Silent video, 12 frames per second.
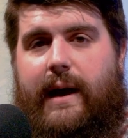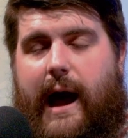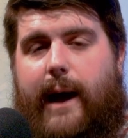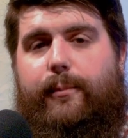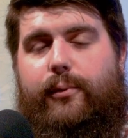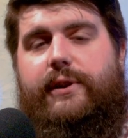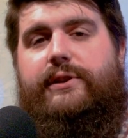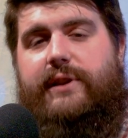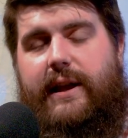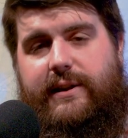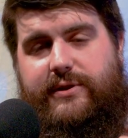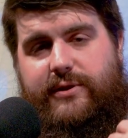I
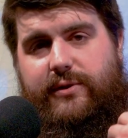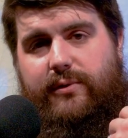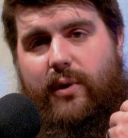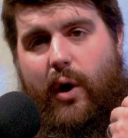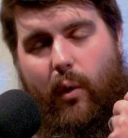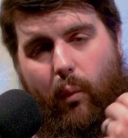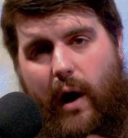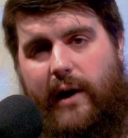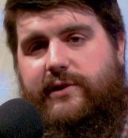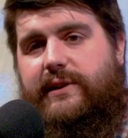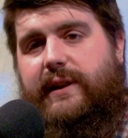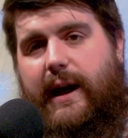appreciate you
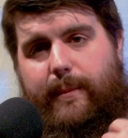watching. I